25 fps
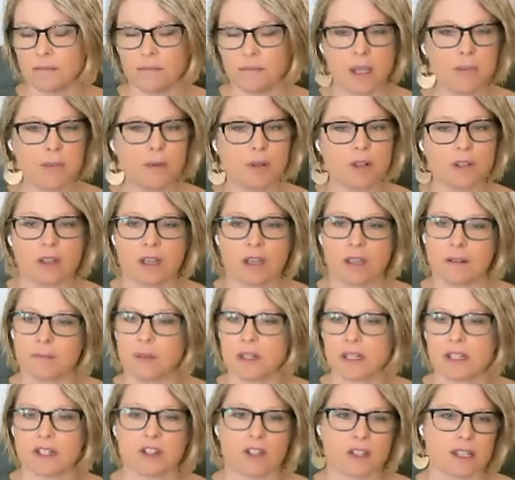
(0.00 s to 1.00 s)
people can
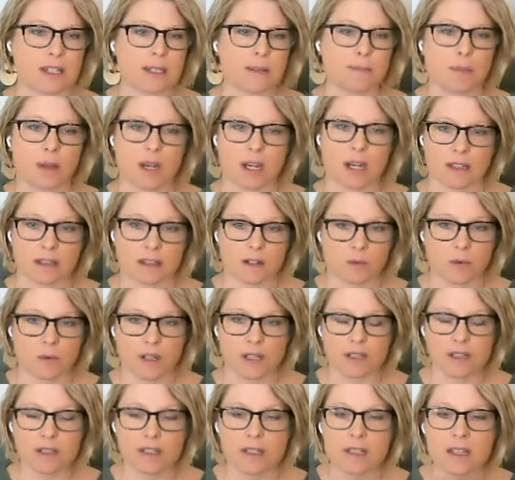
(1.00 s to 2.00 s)
be just spinning their
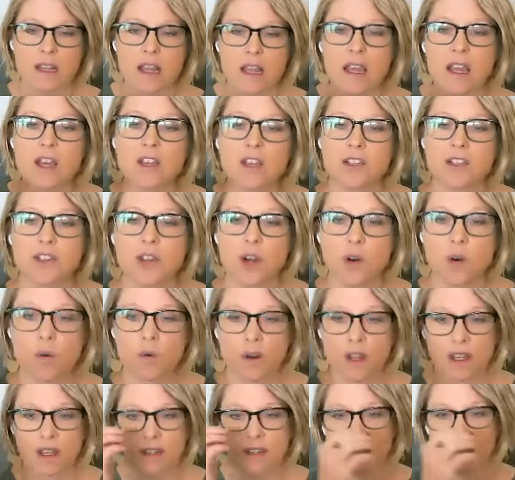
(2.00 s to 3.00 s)
wheels.
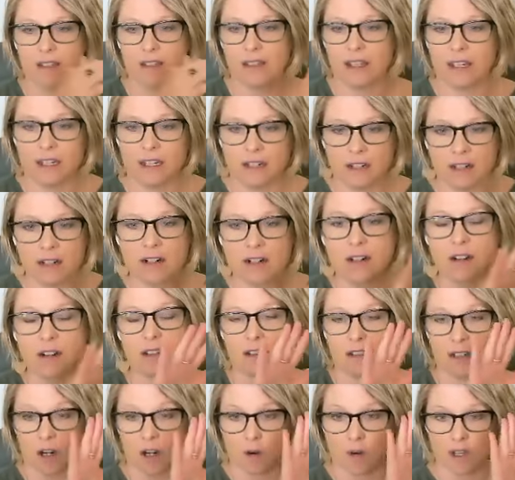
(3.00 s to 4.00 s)
So here,
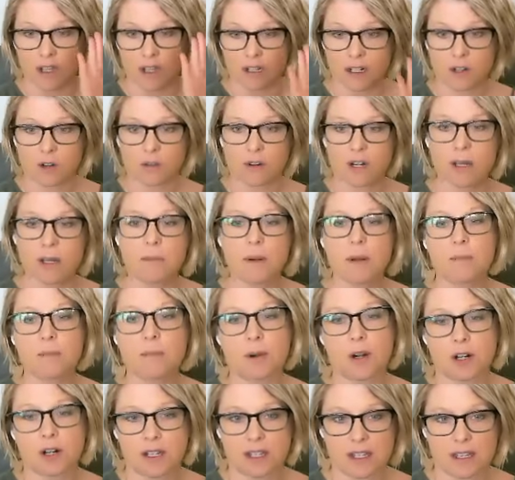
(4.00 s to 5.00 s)
you know, an agreeable
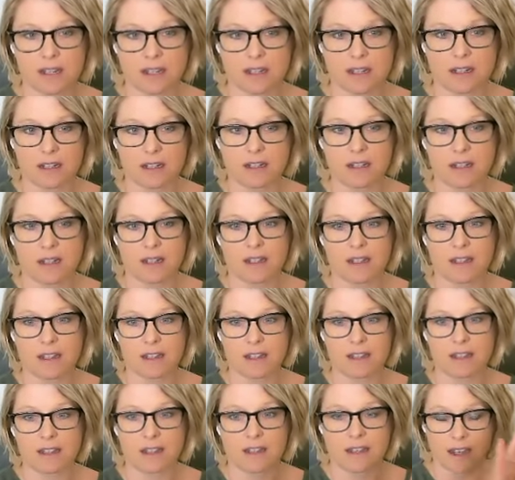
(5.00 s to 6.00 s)
person,
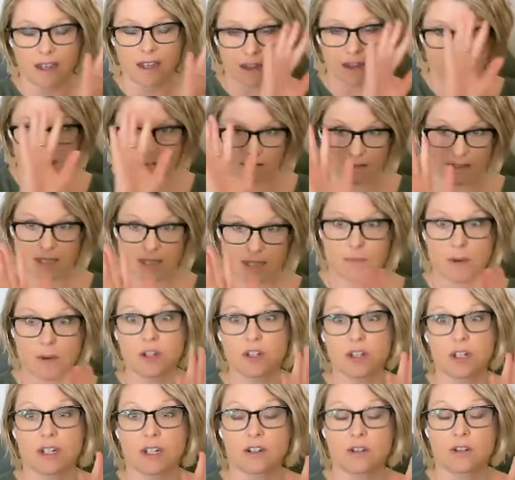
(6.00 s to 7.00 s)

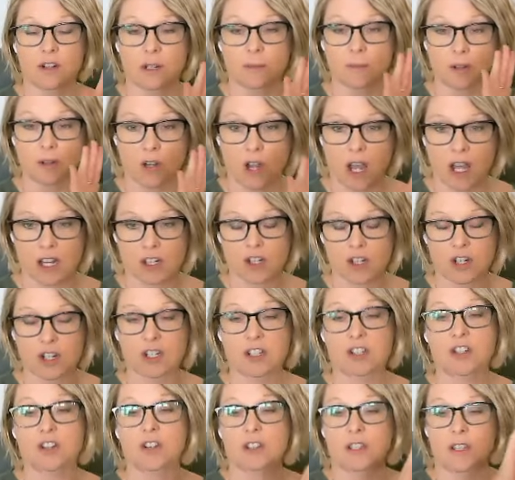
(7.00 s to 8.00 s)
especially agreeable
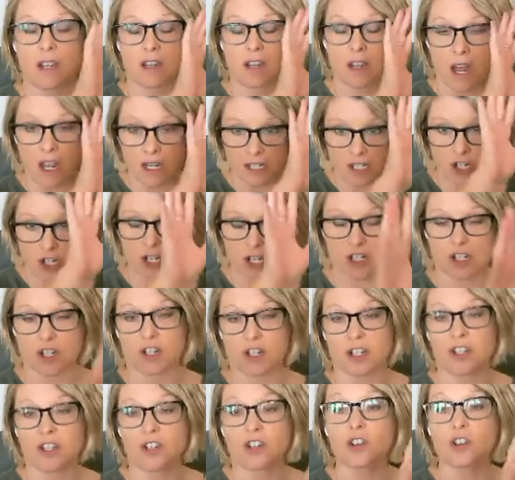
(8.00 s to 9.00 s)

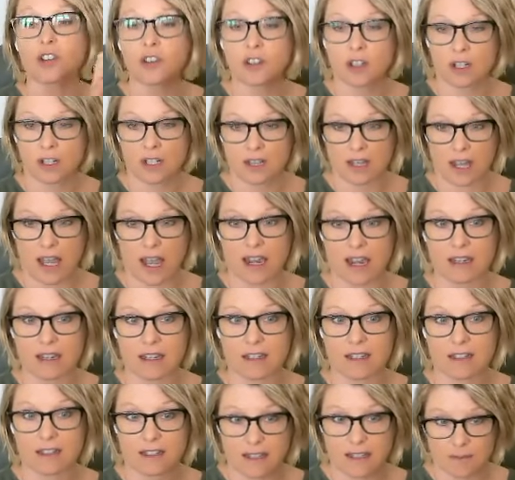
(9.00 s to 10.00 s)
conscientious, could look
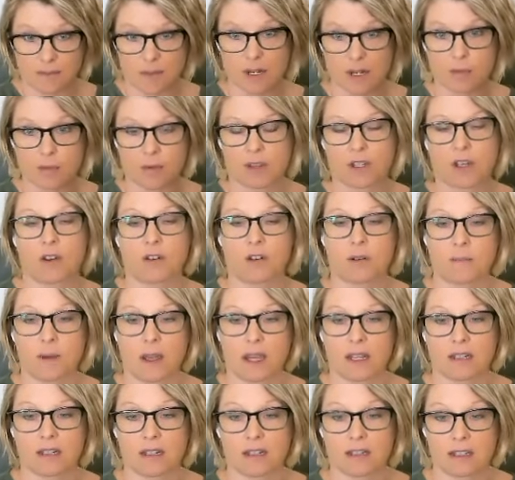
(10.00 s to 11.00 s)
like somebody with
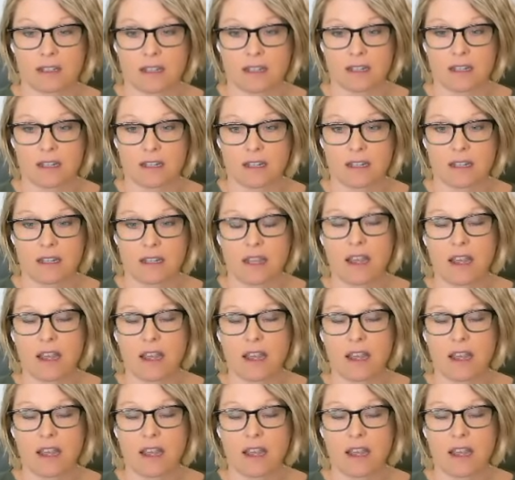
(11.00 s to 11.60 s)
codependency.